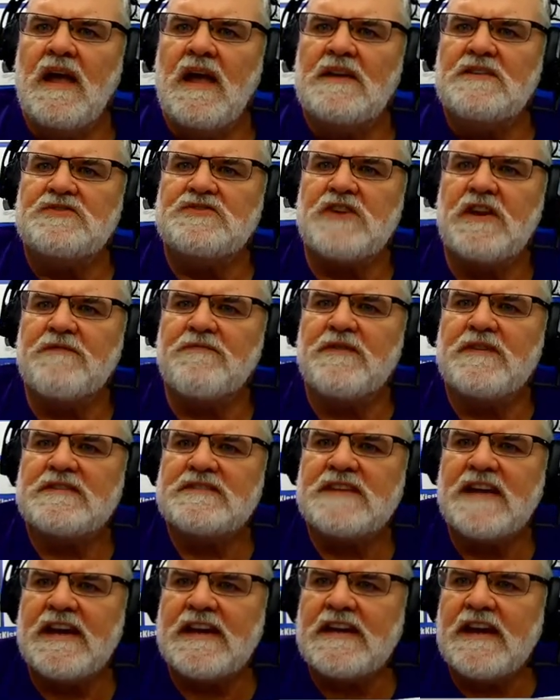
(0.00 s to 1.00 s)
Jeffrey
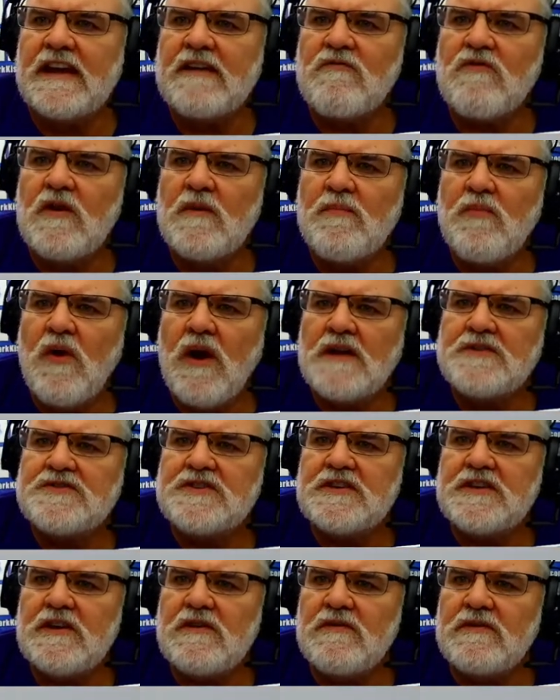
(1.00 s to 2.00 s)
saying, I grew up
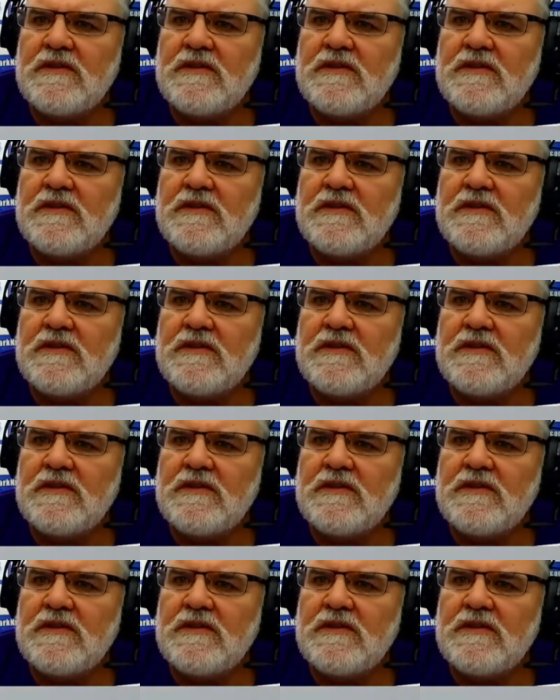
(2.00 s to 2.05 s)
watching you,